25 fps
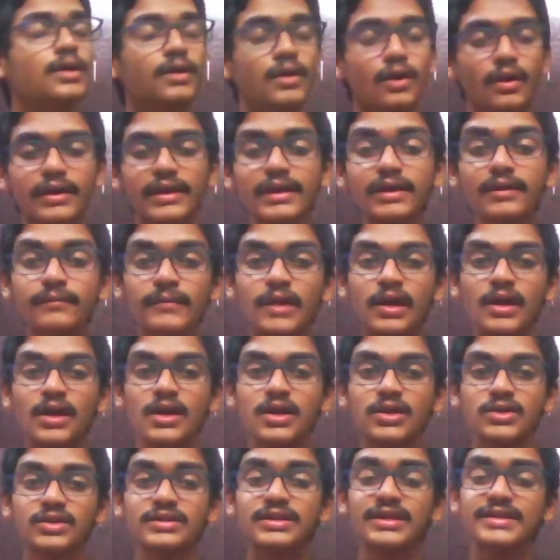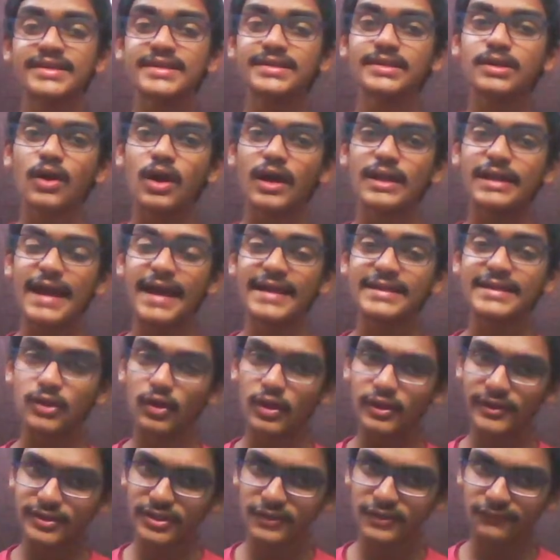Okay. So this is called as a
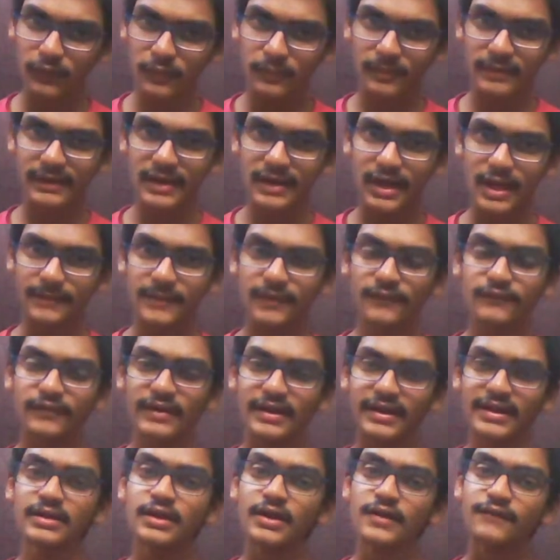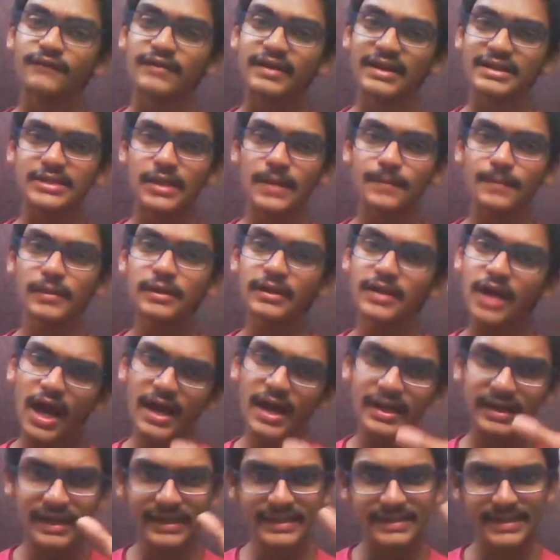coalition form of government, wherein, for example,
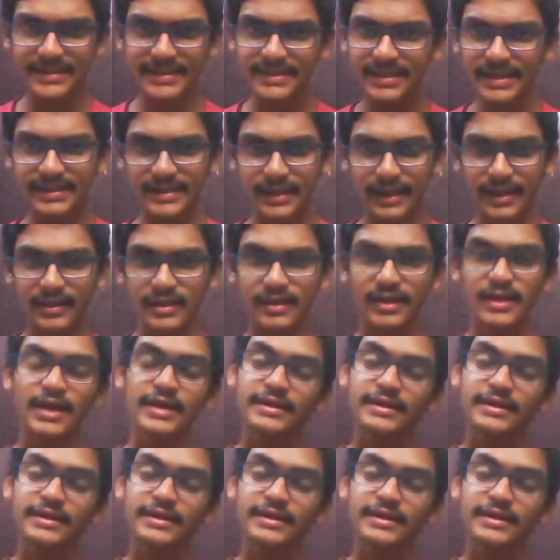100 seats are there.